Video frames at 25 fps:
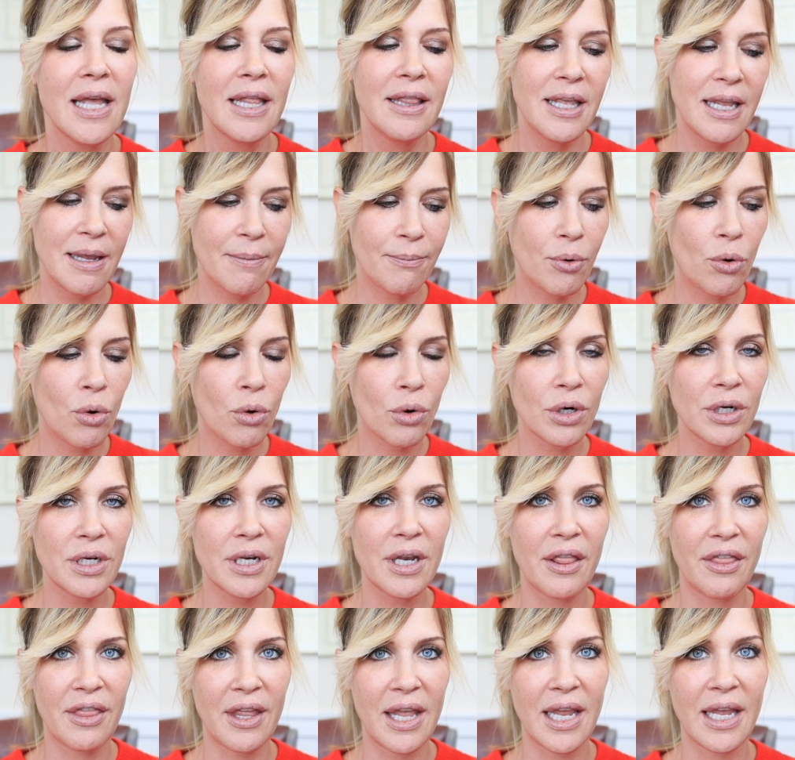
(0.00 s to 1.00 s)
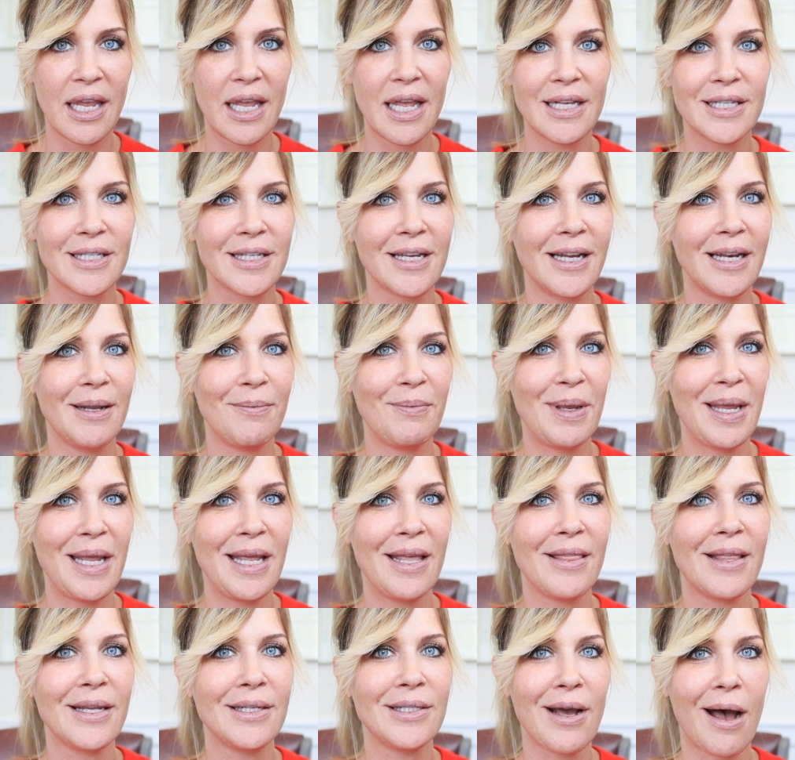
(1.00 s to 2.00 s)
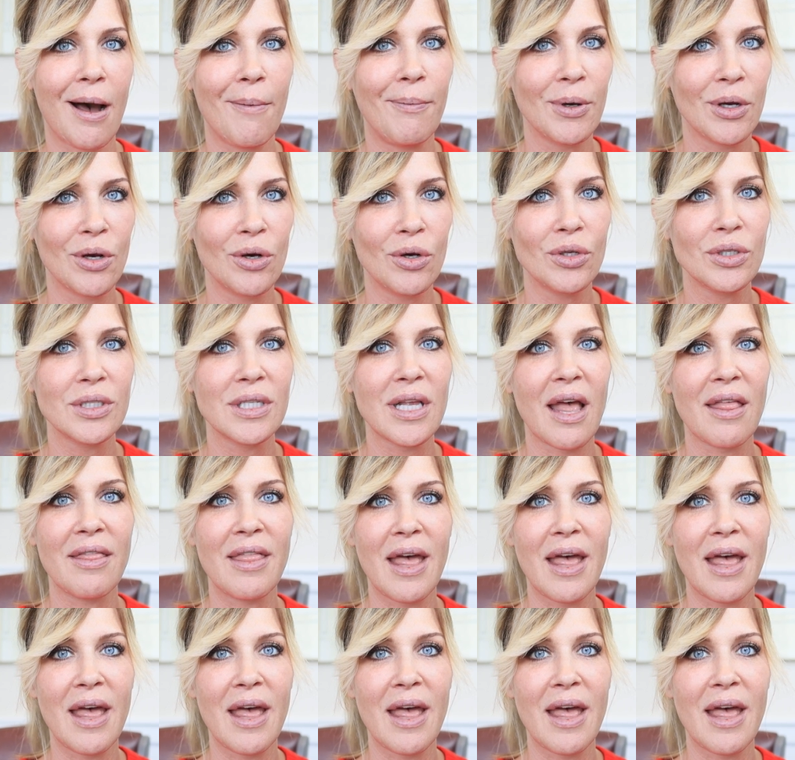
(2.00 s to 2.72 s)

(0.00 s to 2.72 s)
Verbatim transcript: The important thing is gonna be the topicals